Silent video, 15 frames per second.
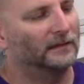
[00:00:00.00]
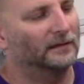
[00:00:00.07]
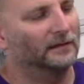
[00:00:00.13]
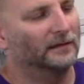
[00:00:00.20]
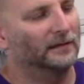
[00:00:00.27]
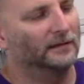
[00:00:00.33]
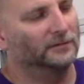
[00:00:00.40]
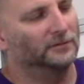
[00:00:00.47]

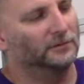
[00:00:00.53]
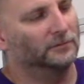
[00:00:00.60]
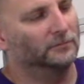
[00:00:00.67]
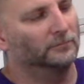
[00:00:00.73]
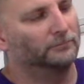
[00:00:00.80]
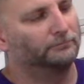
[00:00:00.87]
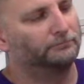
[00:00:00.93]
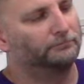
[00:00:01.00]
and
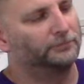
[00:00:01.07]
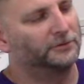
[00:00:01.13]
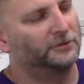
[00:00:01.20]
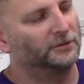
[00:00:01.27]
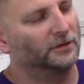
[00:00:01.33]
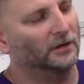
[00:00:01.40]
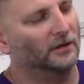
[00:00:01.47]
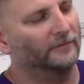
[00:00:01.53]
you
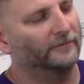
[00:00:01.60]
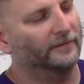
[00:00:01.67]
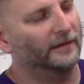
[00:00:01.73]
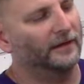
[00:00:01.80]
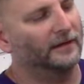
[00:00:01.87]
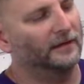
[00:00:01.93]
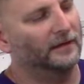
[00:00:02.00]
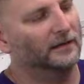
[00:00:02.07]
shove
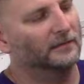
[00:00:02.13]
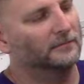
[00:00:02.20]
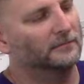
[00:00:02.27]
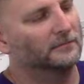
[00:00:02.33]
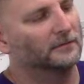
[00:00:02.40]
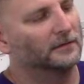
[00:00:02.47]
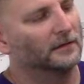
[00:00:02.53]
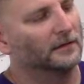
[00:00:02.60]
that in,
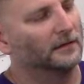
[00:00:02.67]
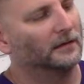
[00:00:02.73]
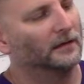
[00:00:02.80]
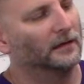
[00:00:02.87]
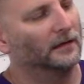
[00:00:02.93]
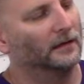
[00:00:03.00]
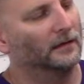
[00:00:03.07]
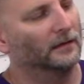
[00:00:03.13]

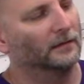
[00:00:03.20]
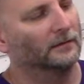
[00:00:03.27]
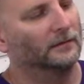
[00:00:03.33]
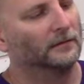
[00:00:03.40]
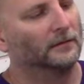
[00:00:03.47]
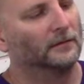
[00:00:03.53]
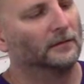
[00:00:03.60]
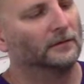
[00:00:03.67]

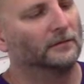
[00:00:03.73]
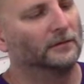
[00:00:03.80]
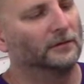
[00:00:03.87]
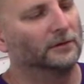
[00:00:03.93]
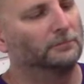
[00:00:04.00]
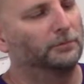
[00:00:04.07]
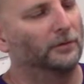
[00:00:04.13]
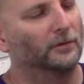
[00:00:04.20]
and
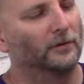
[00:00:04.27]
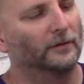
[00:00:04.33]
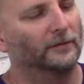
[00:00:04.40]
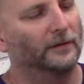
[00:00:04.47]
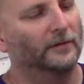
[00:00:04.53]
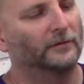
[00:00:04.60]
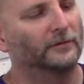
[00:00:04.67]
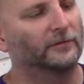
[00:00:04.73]
then you pull
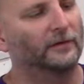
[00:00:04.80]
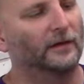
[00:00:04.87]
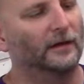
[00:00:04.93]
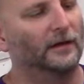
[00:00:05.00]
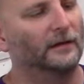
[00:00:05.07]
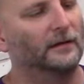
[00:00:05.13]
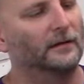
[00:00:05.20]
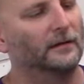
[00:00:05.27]
on the other
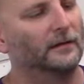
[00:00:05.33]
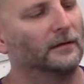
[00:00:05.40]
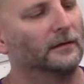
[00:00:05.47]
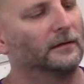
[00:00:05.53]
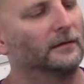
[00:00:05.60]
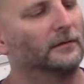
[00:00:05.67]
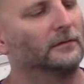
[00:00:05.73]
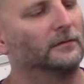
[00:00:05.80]
side.
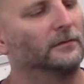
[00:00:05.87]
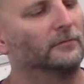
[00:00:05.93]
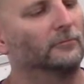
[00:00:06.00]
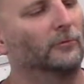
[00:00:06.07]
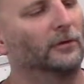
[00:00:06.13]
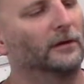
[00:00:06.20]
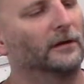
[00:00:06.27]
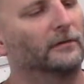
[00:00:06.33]
You
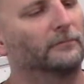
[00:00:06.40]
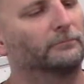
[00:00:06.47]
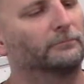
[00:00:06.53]
want it